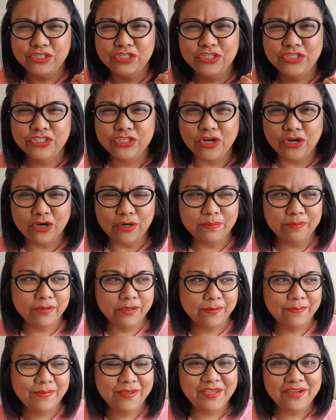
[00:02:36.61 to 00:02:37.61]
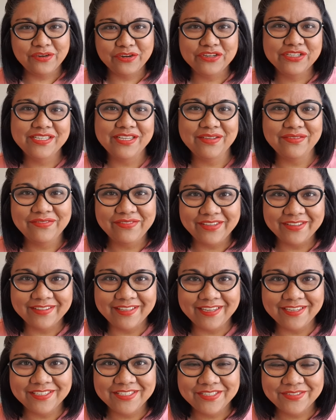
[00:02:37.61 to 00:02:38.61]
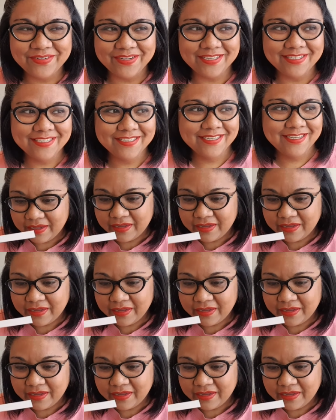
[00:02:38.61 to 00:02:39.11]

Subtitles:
sharp, piercing feeling to it.